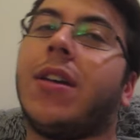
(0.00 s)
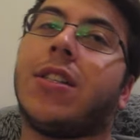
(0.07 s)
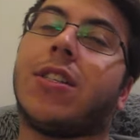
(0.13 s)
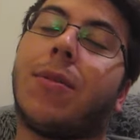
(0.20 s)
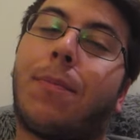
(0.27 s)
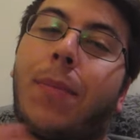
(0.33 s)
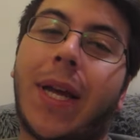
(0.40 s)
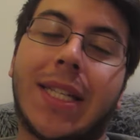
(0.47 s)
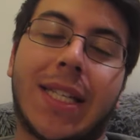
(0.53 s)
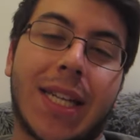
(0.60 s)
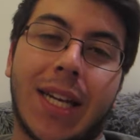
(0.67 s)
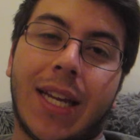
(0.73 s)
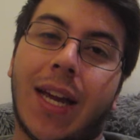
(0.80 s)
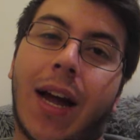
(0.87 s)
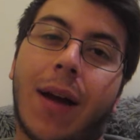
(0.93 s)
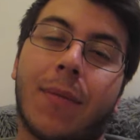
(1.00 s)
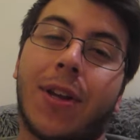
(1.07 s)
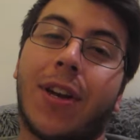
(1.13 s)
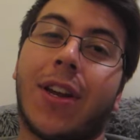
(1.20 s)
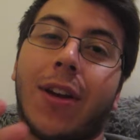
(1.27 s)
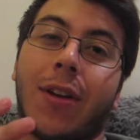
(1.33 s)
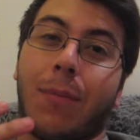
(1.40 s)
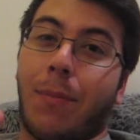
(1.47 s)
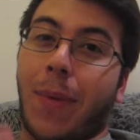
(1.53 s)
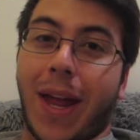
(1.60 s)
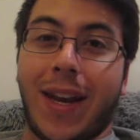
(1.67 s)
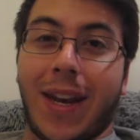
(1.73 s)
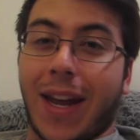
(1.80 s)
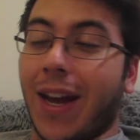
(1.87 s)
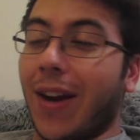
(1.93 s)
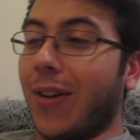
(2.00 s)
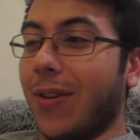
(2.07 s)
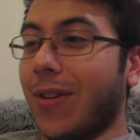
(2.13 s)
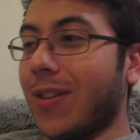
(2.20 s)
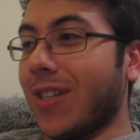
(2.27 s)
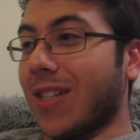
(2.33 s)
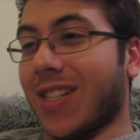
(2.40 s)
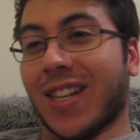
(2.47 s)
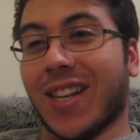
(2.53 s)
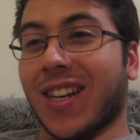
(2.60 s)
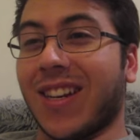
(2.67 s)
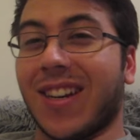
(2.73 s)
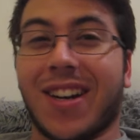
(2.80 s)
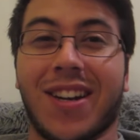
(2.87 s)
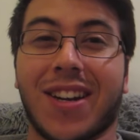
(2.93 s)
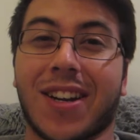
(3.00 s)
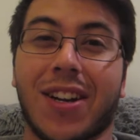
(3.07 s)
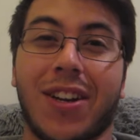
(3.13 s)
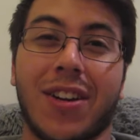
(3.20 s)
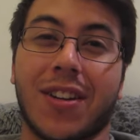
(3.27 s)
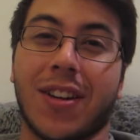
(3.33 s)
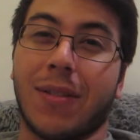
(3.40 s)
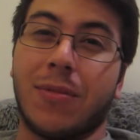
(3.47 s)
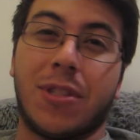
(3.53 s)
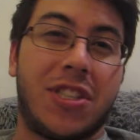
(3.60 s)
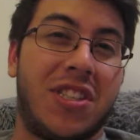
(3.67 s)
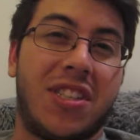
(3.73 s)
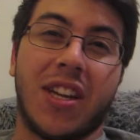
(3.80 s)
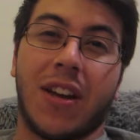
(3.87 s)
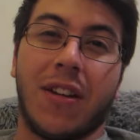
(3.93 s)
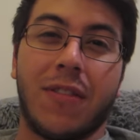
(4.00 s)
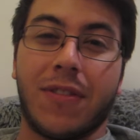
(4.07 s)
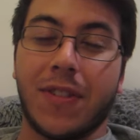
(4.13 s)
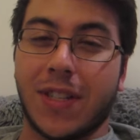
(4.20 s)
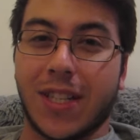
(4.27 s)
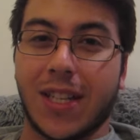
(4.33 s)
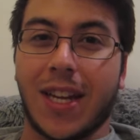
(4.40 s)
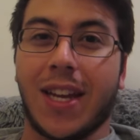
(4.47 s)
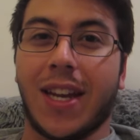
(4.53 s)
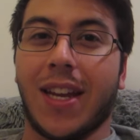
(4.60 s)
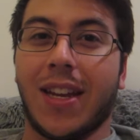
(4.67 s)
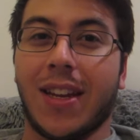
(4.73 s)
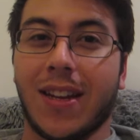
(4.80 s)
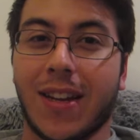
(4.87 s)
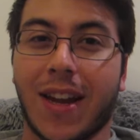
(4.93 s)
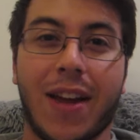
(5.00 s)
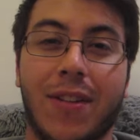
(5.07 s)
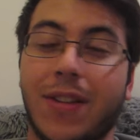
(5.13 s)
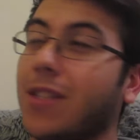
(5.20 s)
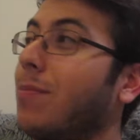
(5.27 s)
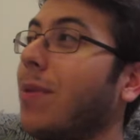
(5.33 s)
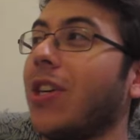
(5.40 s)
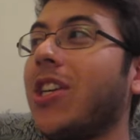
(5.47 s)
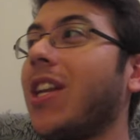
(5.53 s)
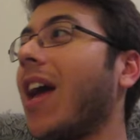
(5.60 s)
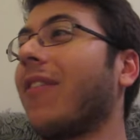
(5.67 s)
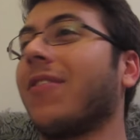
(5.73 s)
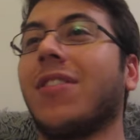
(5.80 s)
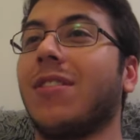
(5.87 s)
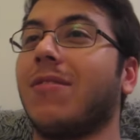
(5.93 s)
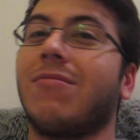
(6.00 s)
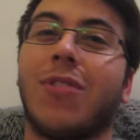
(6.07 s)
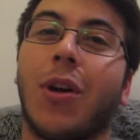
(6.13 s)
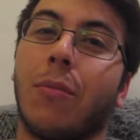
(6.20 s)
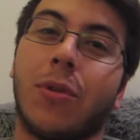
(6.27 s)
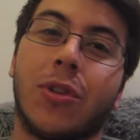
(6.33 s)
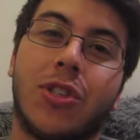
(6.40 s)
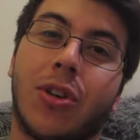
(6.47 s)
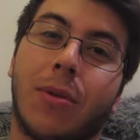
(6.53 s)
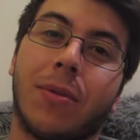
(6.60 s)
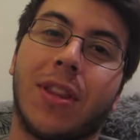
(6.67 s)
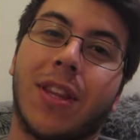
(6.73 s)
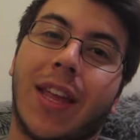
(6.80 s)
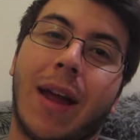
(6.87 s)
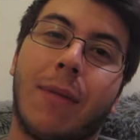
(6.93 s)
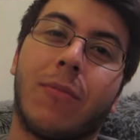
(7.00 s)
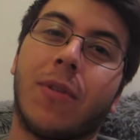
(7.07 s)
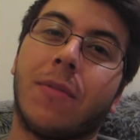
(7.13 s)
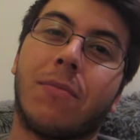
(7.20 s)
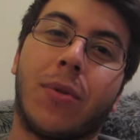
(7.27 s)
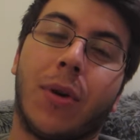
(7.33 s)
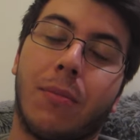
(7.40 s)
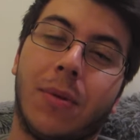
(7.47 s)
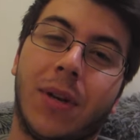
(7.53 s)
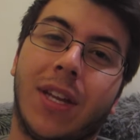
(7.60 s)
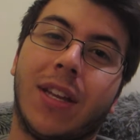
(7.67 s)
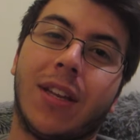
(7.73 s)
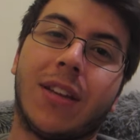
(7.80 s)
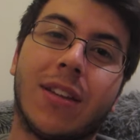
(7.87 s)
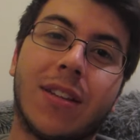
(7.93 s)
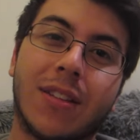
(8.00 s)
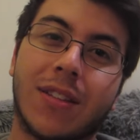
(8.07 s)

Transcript: So basically, I'm gonna go to bed now. It's like nine o'clock. I'm just done for today, uh, especially after almost dropping the camera properly.